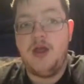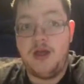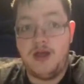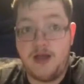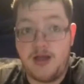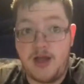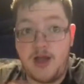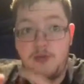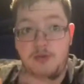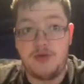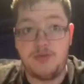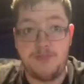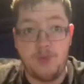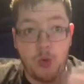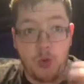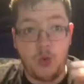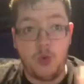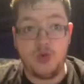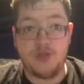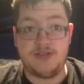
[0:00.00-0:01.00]
Uh, I want to
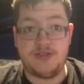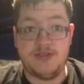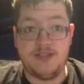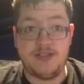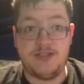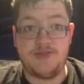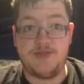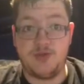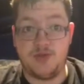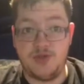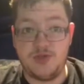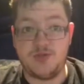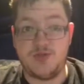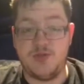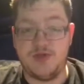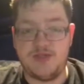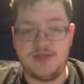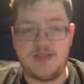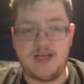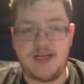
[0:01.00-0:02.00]
pause in this for just
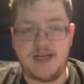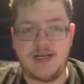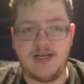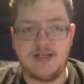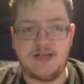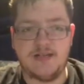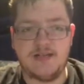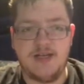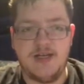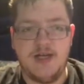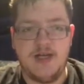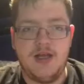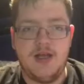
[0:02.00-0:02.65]
one second.